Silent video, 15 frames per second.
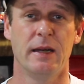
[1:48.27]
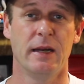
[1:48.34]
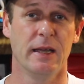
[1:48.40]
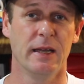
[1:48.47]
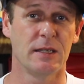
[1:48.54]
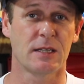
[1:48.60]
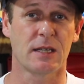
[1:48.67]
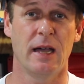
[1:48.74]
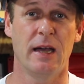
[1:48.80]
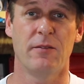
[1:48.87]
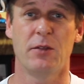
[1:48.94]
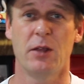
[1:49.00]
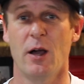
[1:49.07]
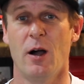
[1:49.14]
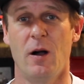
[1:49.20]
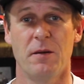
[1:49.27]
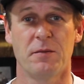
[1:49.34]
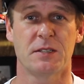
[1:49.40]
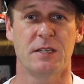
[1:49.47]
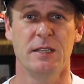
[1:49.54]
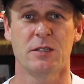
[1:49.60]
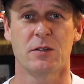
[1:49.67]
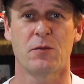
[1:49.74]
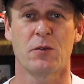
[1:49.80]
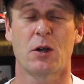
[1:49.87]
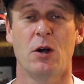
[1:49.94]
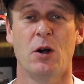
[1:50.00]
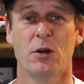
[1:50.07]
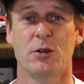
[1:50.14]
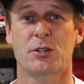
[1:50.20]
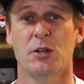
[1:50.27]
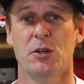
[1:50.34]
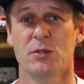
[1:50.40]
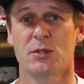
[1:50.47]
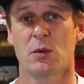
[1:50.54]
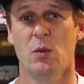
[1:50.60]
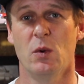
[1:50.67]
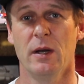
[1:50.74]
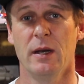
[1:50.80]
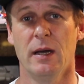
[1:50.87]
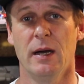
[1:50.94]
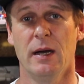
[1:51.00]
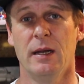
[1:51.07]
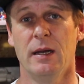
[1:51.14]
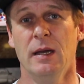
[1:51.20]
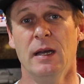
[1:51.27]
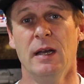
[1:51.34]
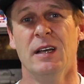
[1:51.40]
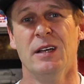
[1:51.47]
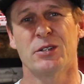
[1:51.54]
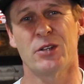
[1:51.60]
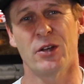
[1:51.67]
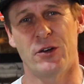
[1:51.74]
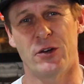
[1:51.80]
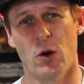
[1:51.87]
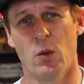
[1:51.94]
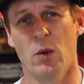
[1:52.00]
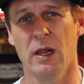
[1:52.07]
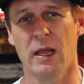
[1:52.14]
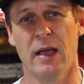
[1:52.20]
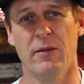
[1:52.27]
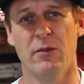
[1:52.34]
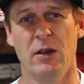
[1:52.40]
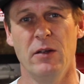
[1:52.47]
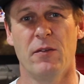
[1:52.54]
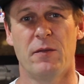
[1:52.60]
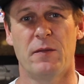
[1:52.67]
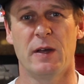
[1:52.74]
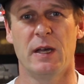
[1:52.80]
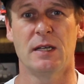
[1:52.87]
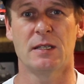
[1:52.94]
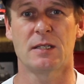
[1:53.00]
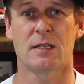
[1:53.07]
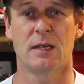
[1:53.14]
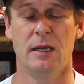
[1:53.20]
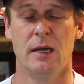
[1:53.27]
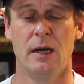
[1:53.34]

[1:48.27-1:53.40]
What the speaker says: It is kind of the off season for car shows and whatnot, so I don't really have any events,